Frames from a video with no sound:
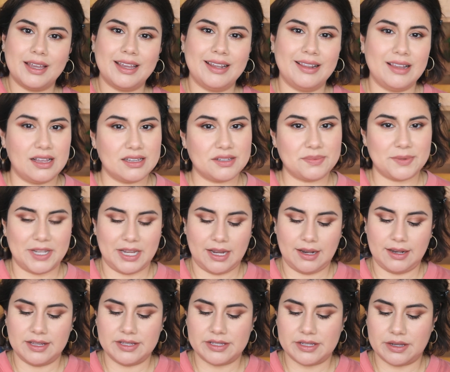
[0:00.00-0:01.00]
And last but
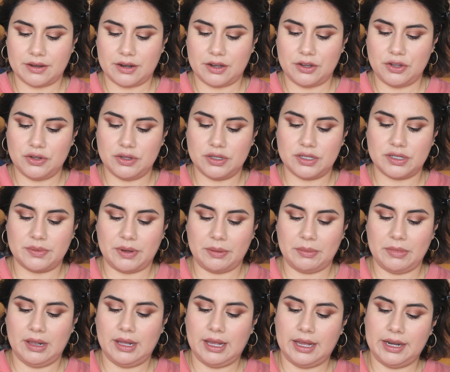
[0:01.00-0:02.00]
not least, I'm gonna use my
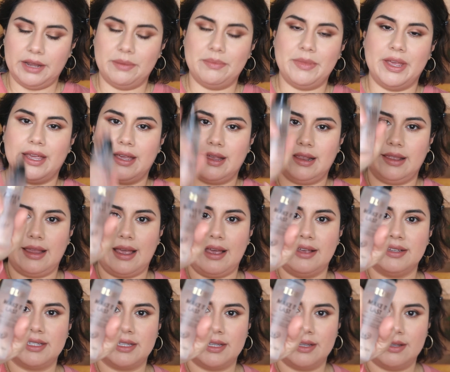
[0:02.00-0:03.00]
Milani Make It
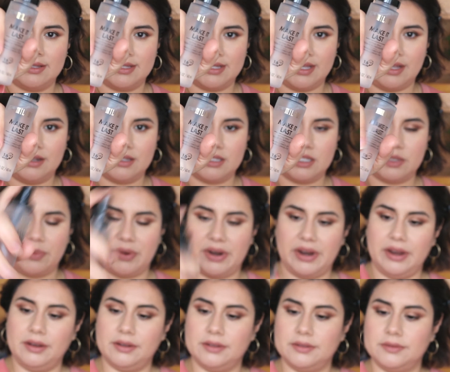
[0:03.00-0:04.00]
Last setting
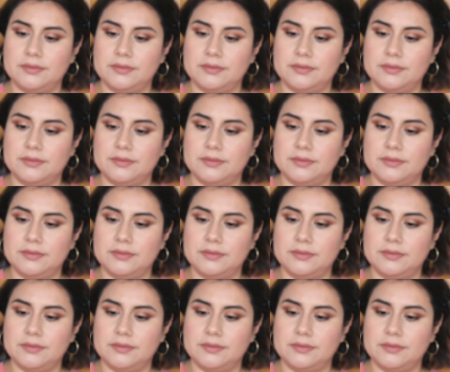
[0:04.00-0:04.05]
spray.